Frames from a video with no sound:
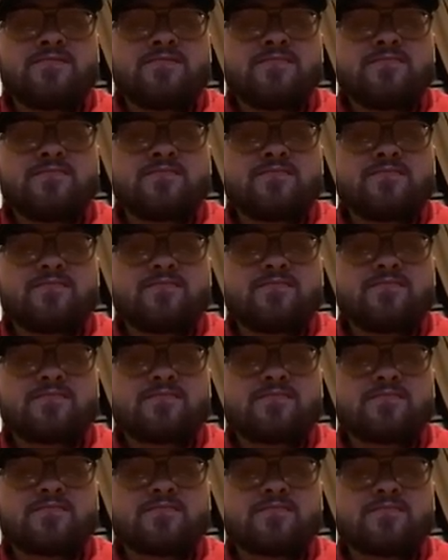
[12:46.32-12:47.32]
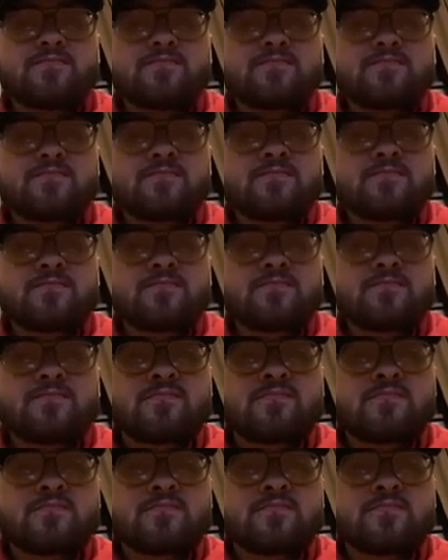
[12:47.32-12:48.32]

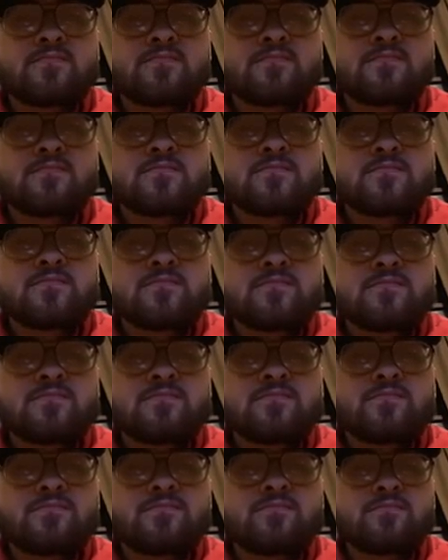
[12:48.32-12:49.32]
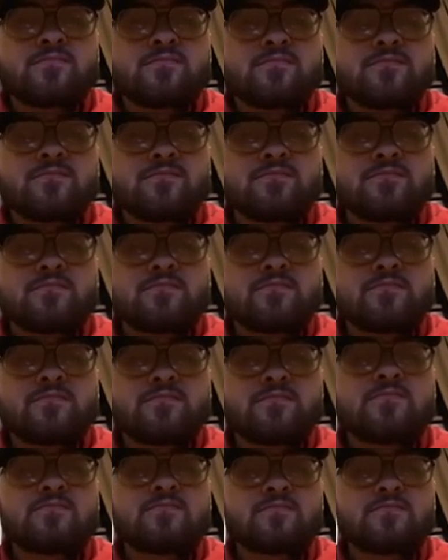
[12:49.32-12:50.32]

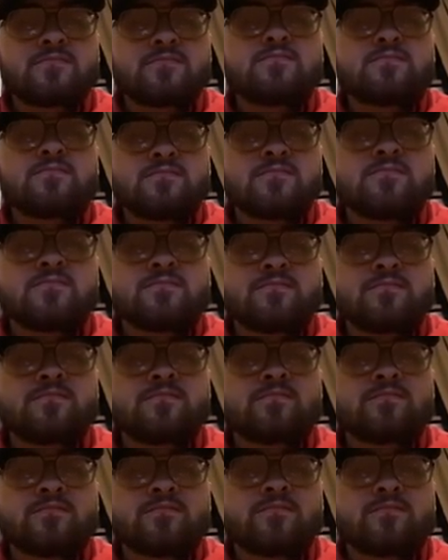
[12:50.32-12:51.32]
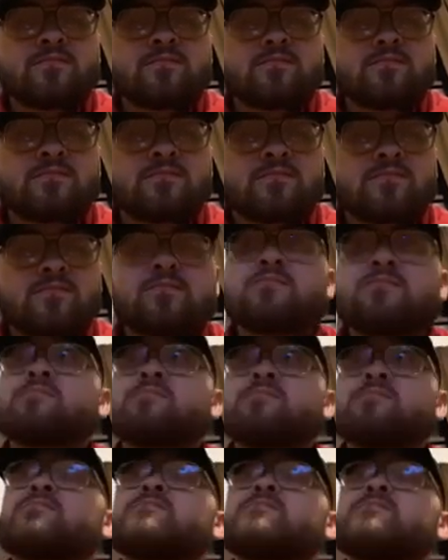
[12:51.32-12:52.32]

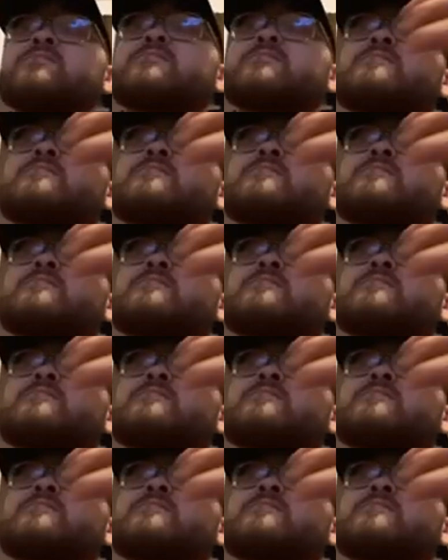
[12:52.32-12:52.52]
(silent)